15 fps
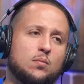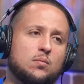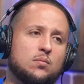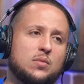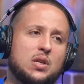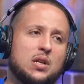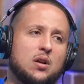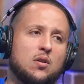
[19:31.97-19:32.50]

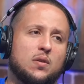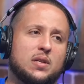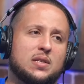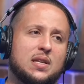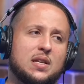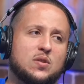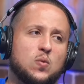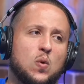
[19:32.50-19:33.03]
You know,
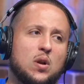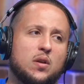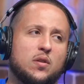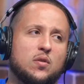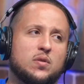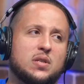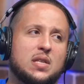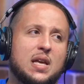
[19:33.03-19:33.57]
it's one of
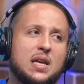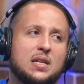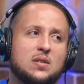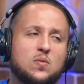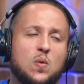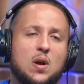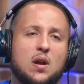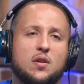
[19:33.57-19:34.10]
those
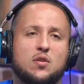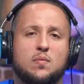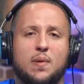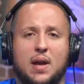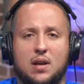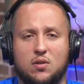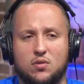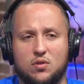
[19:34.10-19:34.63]
things where you
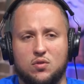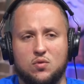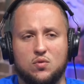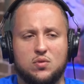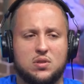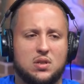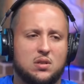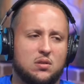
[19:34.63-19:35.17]
pay your
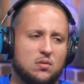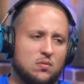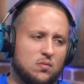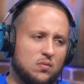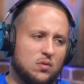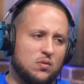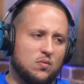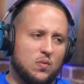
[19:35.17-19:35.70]
dues and
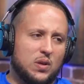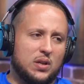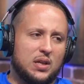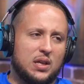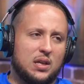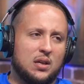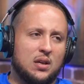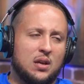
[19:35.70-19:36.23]
you
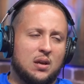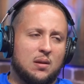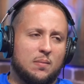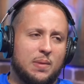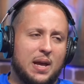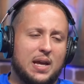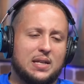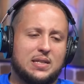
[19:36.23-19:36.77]
really
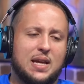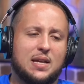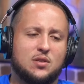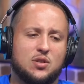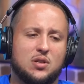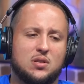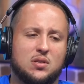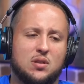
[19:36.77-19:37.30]
pay
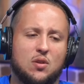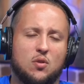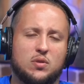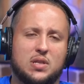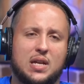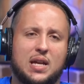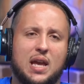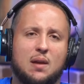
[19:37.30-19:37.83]
attention to
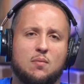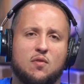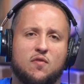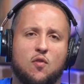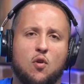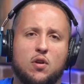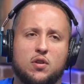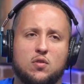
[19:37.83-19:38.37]
those that came
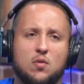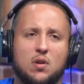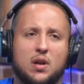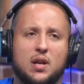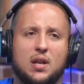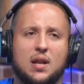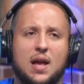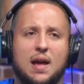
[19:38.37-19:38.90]
before you or
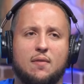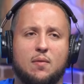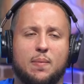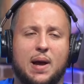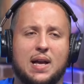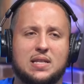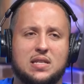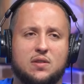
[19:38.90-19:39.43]
could have a
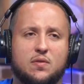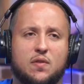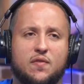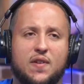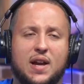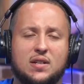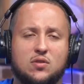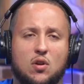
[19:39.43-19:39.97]
positive
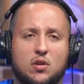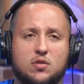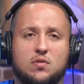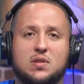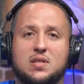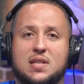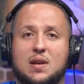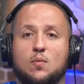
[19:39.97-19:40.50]
effect on you,
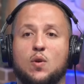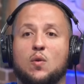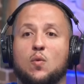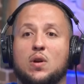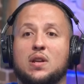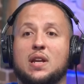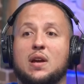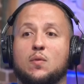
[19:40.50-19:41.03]
the same way
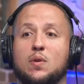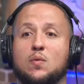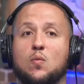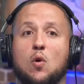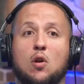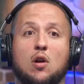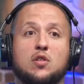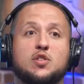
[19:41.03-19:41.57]
one day we
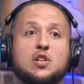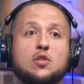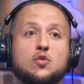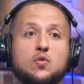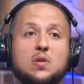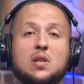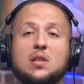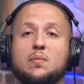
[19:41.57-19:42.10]
want our
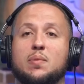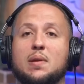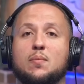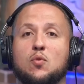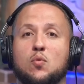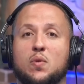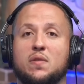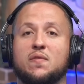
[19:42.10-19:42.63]
children and the
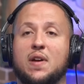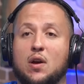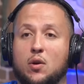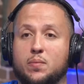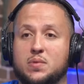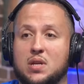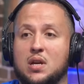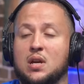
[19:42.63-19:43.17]
people we've
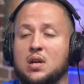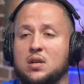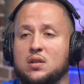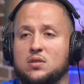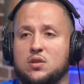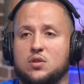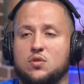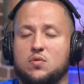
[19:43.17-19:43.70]
helped
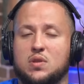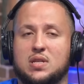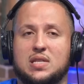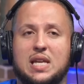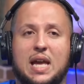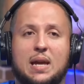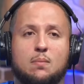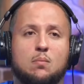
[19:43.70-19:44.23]
to do the
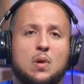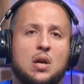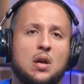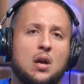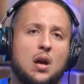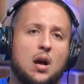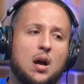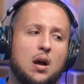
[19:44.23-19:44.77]
same.
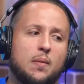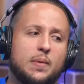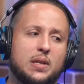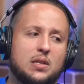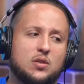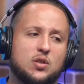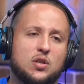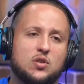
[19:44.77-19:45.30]
And
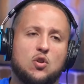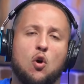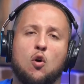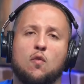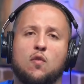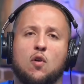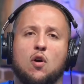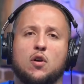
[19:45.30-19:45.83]
it's just
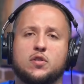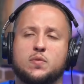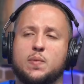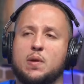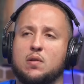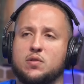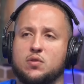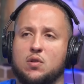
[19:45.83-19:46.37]
overall
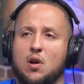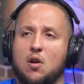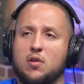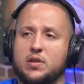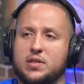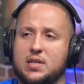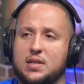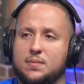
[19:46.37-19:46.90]
spiritual
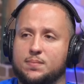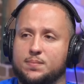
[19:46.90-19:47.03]
courtesy.